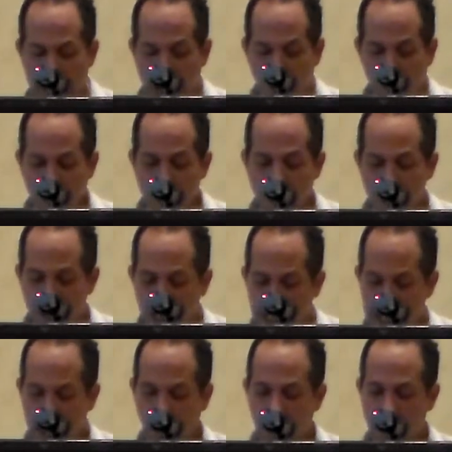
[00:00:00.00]
Now, in your
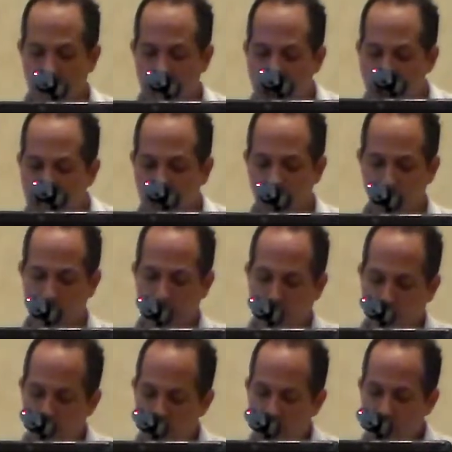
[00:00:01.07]
detailed and accurate
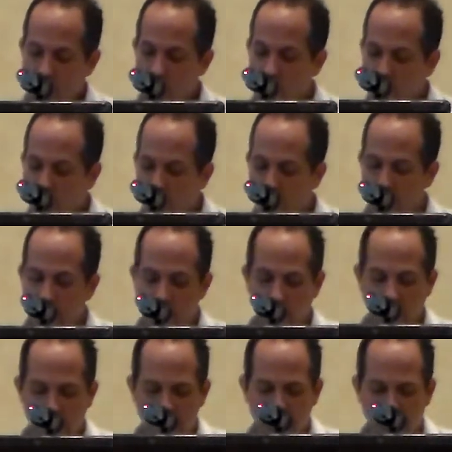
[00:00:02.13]
report, you know that
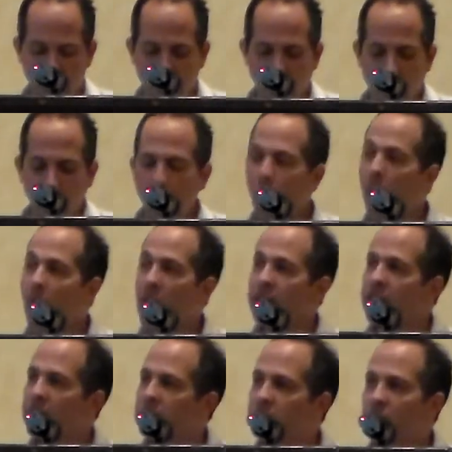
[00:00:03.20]
you can see
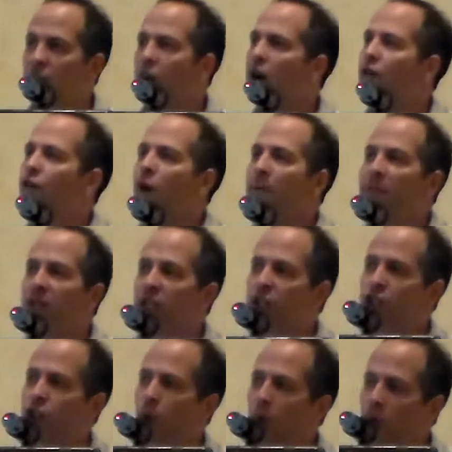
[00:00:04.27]
Watkins from the
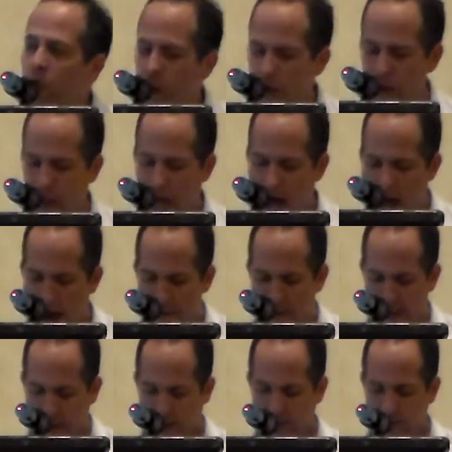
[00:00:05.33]
shoulders
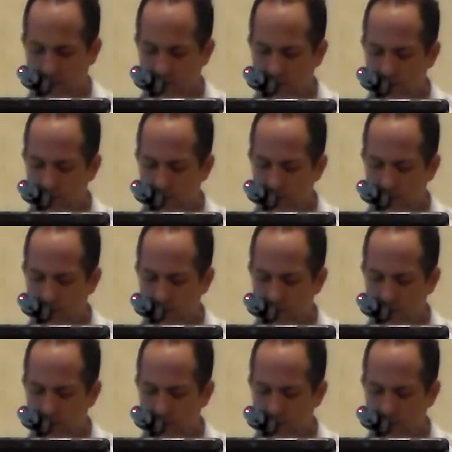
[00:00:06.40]
up.